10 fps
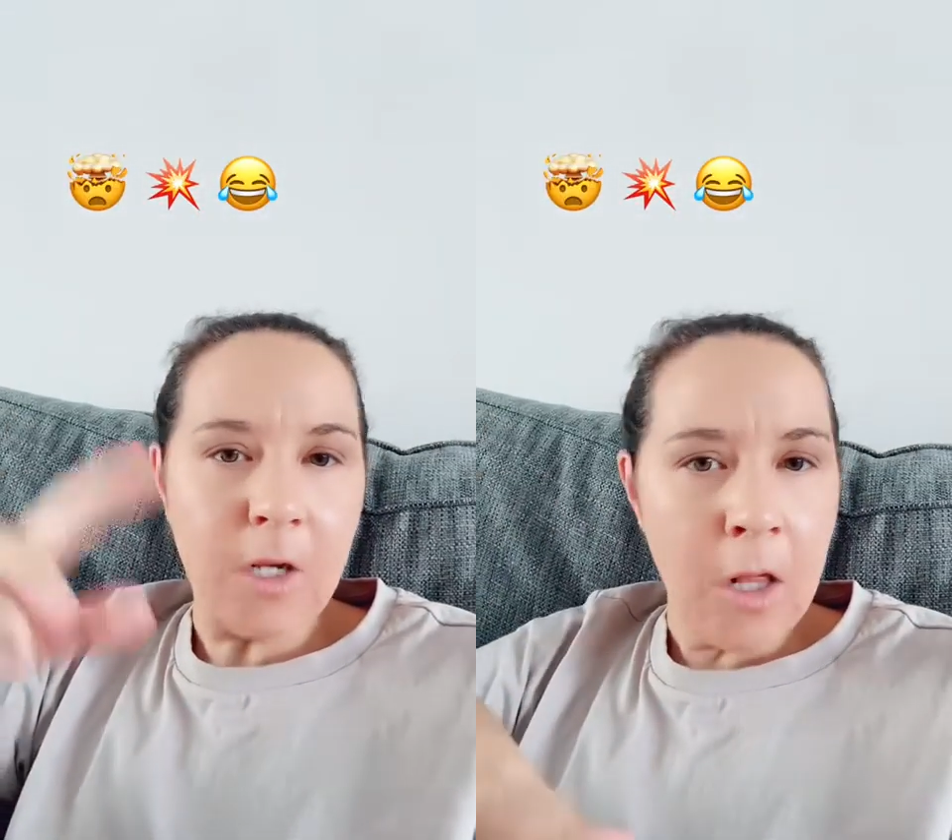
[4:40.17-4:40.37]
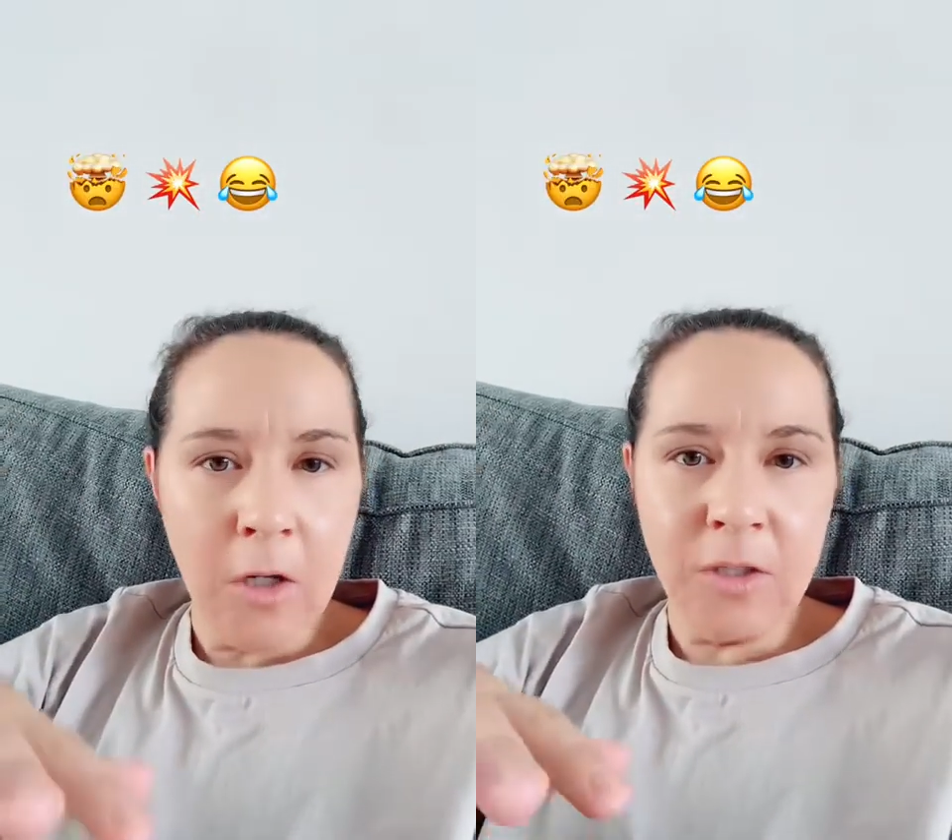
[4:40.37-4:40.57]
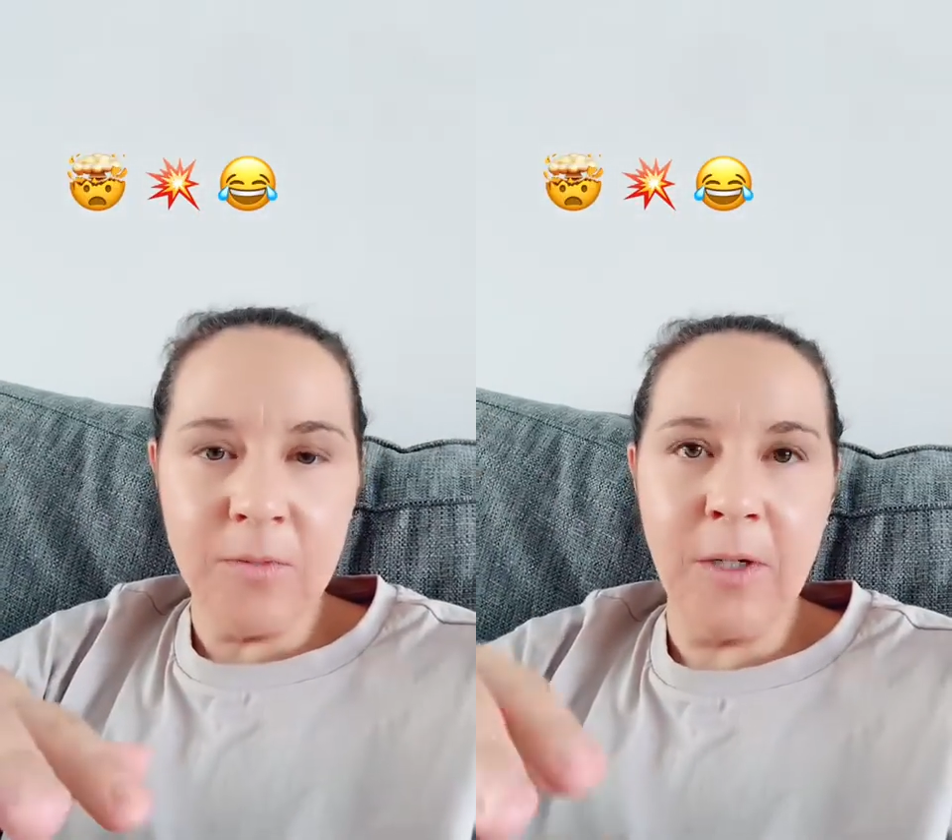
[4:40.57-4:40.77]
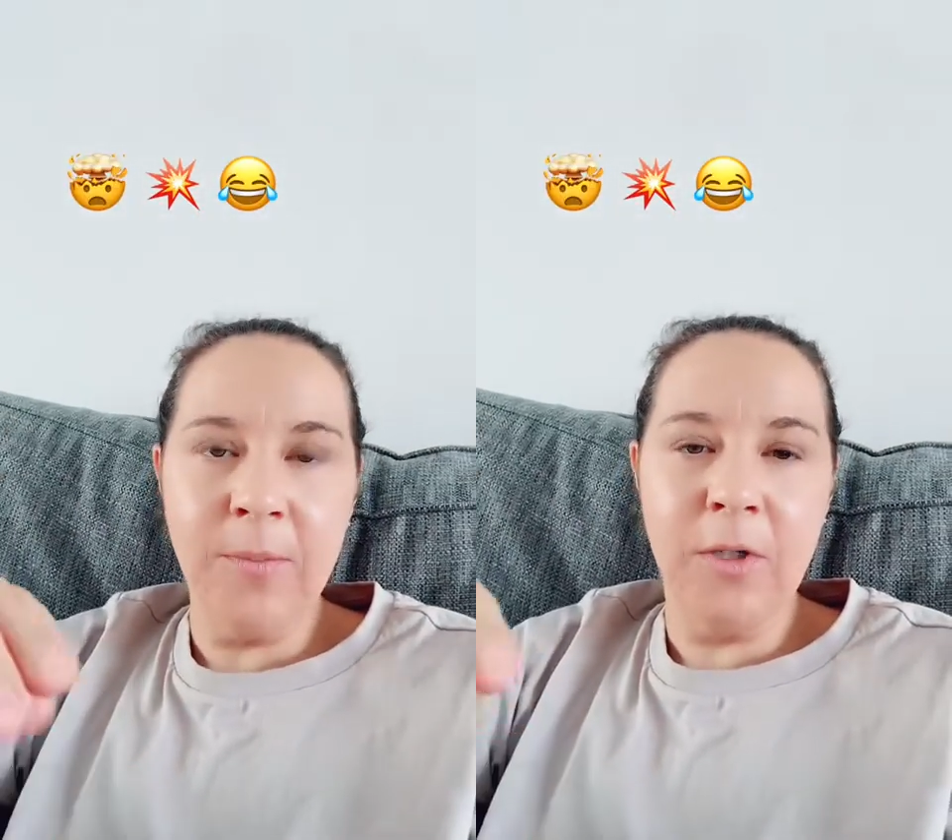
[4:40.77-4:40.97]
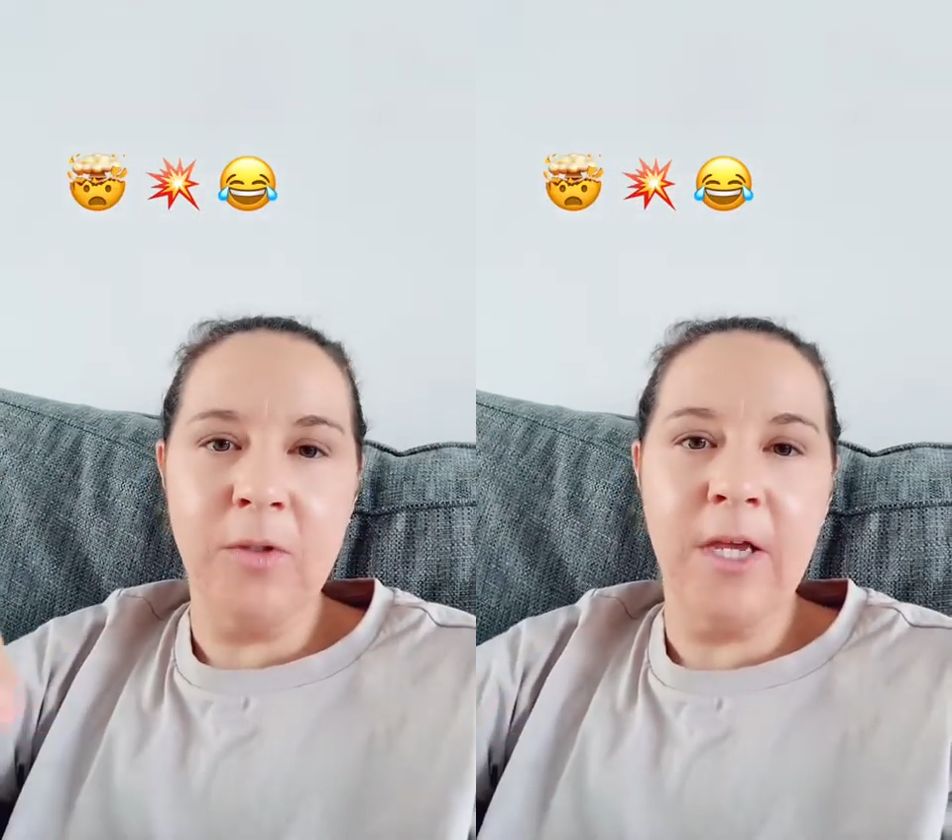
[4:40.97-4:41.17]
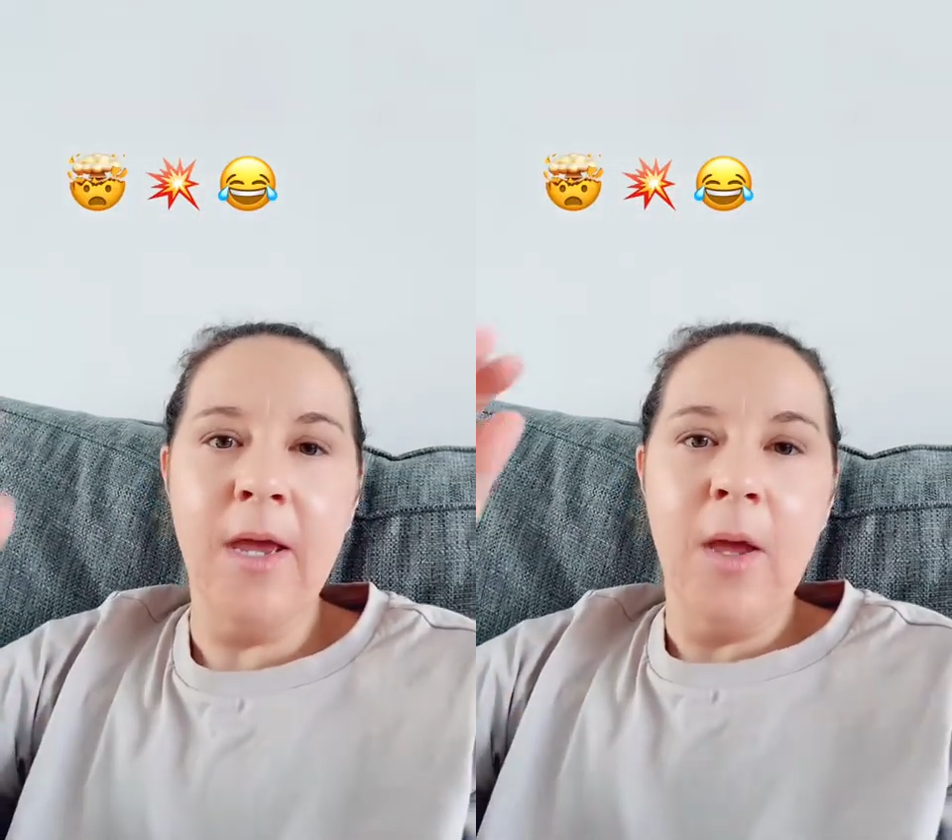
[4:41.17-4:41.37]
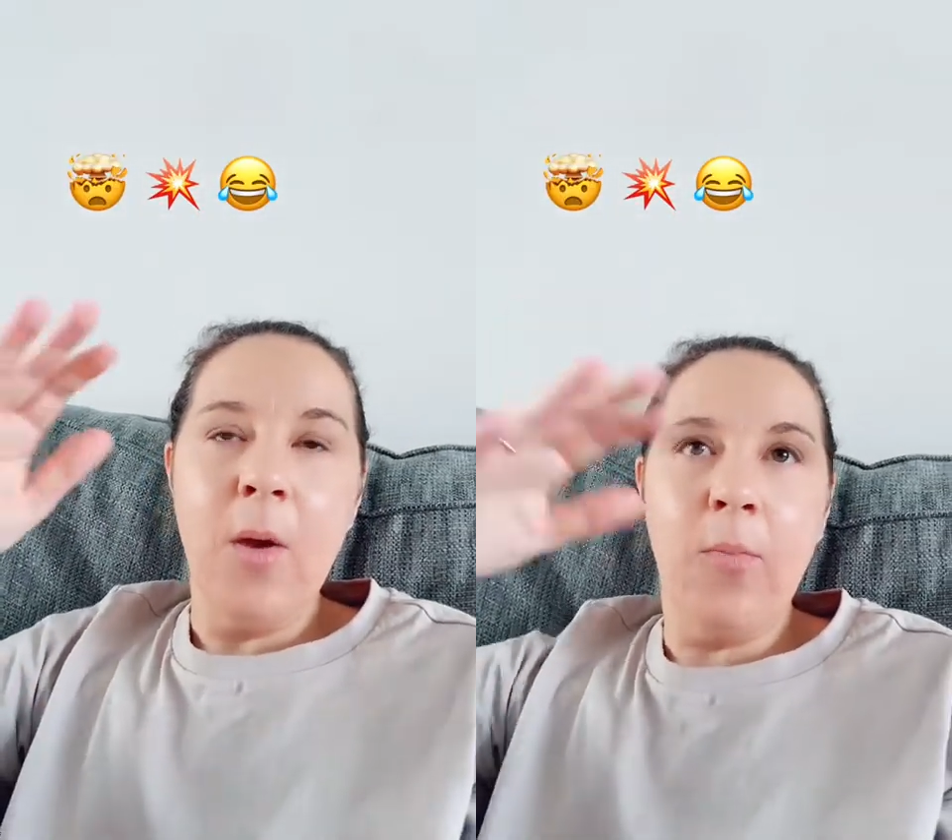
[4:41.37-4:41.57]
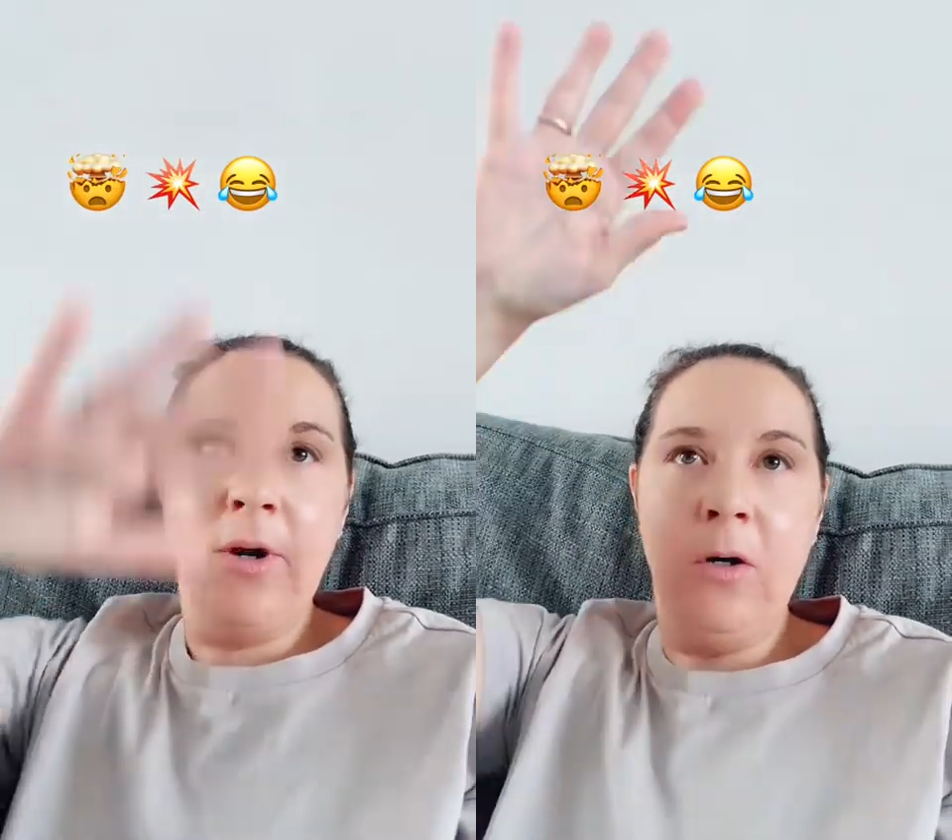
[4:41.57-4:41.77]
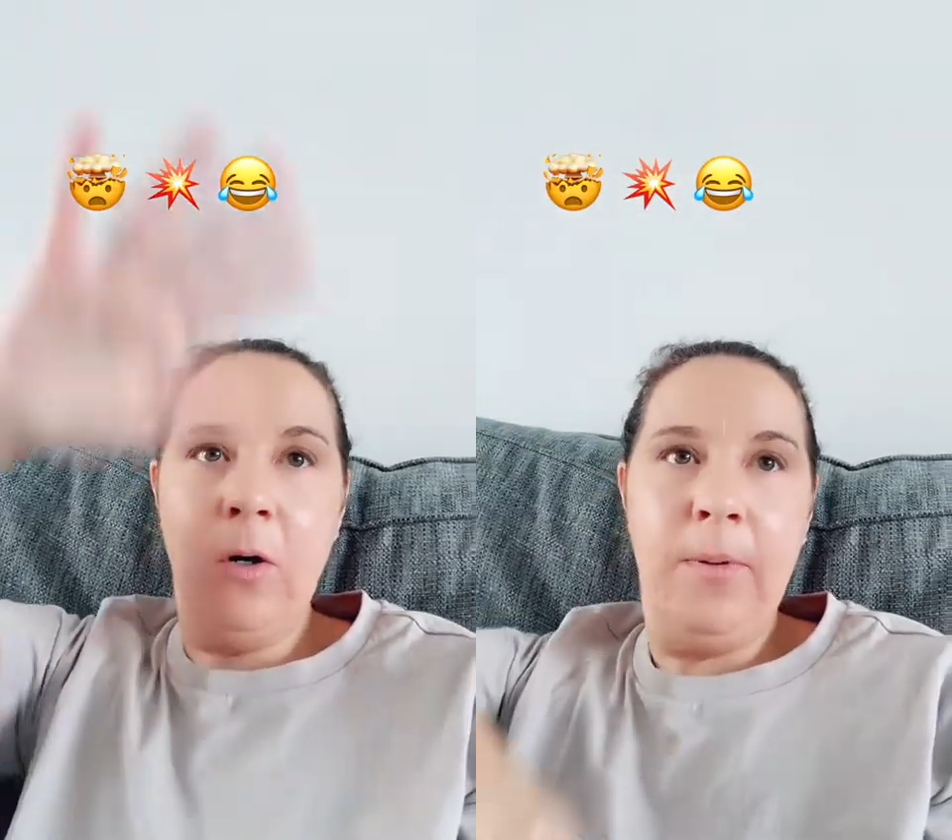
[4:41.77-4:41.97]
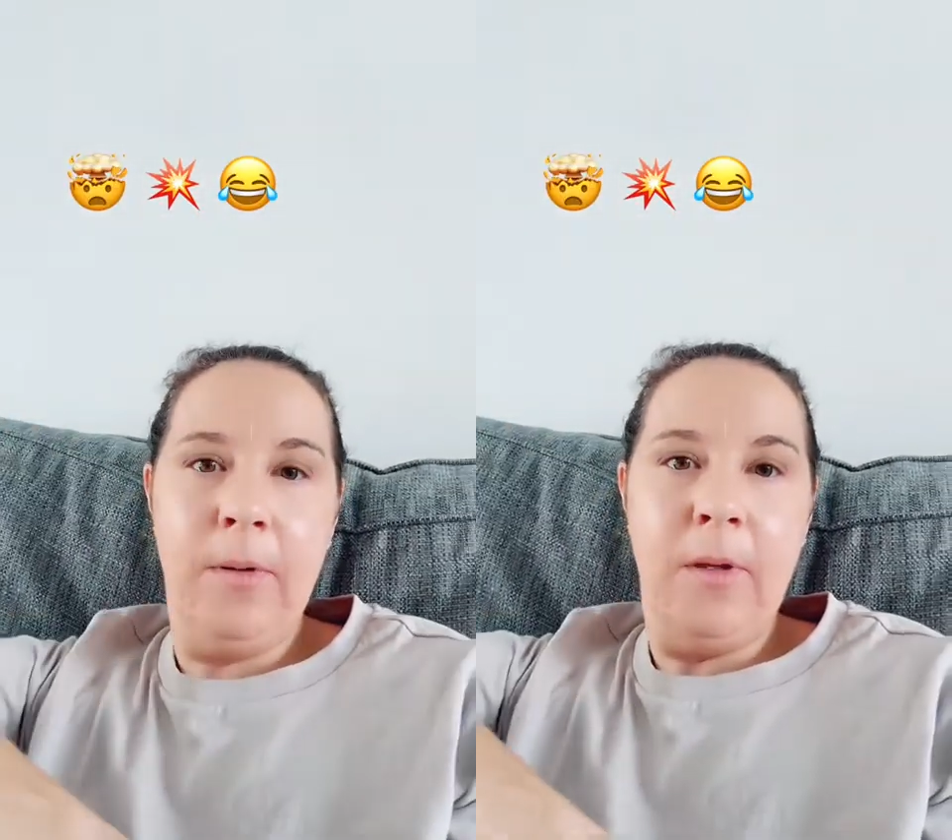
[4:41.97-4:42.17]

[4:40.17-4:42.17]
log onto my computer, bring up